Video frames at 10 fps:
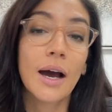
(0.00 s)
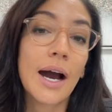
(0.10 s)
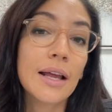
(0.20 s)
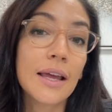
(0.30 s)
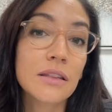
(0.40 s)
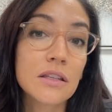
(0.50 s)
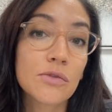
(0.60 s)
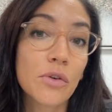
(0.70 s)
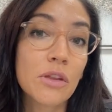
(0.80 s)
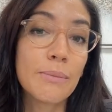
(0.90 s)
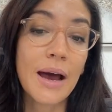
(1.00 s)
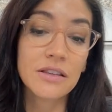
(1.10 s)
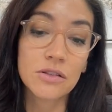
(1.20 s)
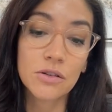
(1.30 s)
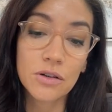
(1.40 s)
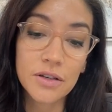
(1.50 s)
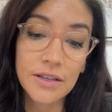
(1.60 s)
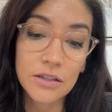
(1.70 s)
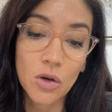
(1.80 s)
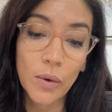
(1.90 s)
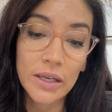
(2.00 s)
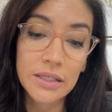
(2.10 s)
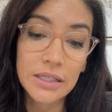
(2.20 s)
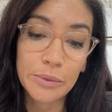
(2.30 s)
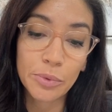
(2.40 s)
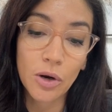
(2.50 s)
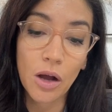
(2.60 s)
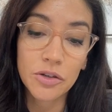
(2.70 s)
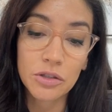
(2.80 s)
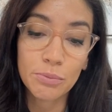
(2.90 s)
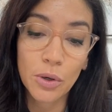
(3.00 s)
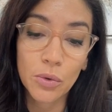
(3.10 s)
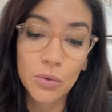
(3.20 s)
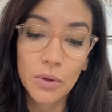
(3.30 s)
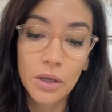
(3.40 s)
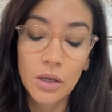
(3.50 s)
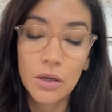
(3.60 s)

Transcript: I like this for the masseters that's going deeper onto bone.